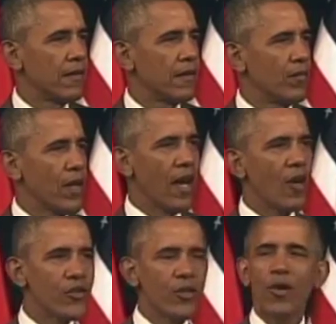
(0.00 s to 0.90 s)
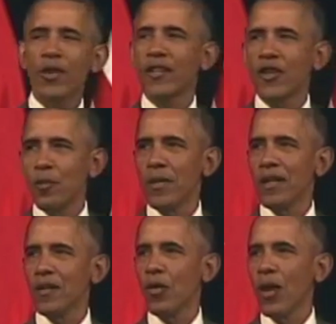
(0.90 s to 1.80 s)
But I also know that
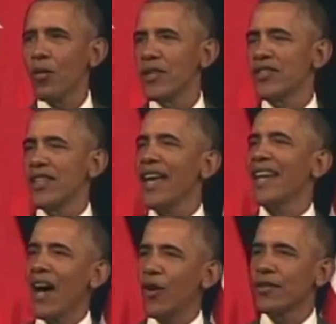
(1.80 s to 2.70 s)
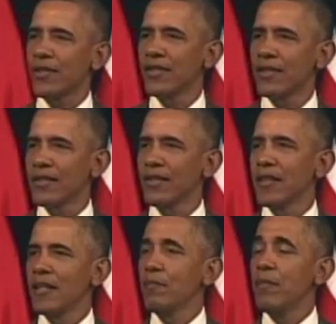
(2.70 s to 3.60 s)
Cuba will always stand out
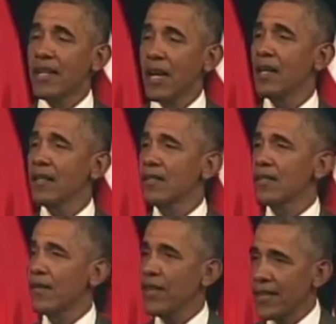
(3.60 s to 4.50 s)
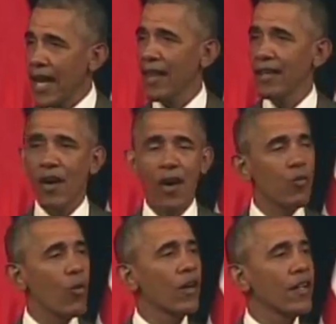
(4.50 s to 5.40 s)
because of the talent, hard
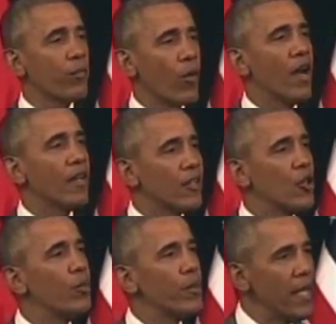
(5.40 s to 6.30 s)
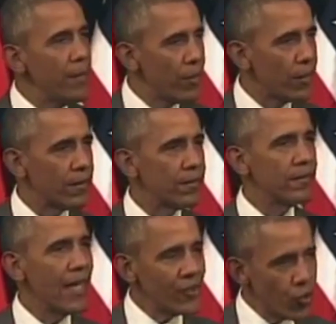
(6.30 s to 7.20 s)
work, and pride of the Cuban people.
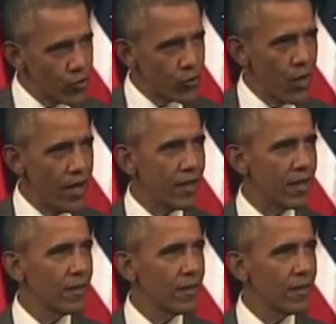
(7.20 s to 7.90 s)
That's your strength.